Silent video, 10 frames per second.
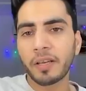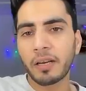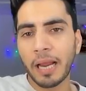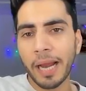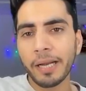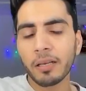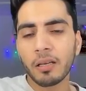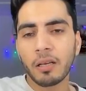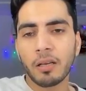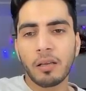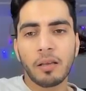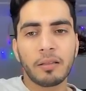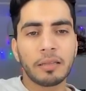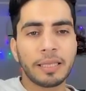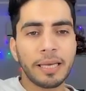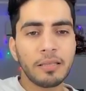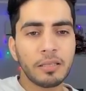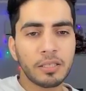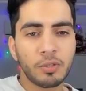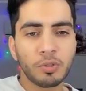NAT, then
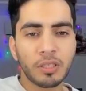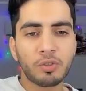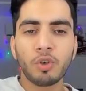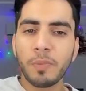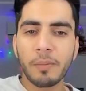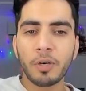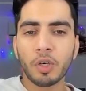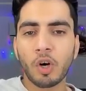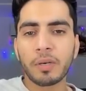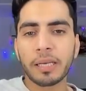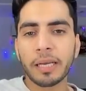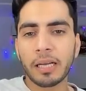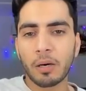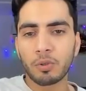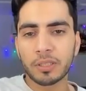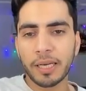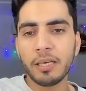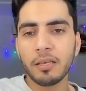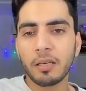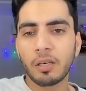this user should be able to communicate
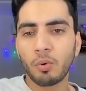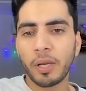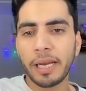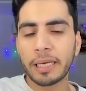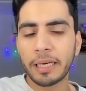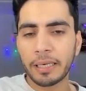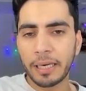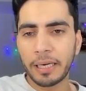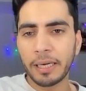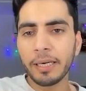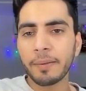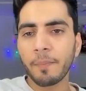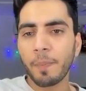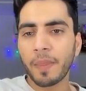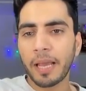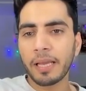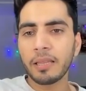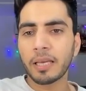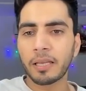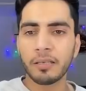outside to 8888, and
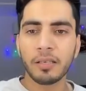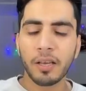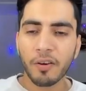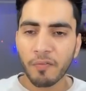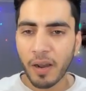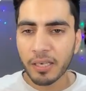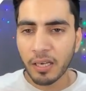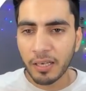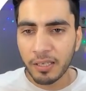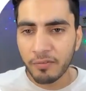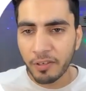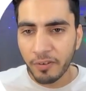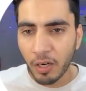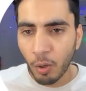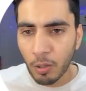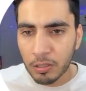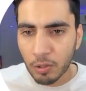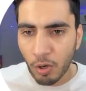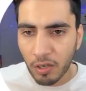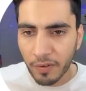then finally we will also
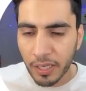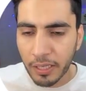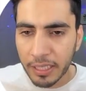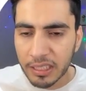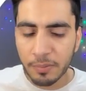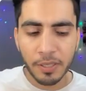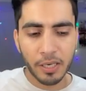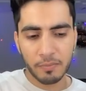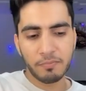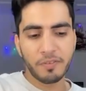configure TCP dump.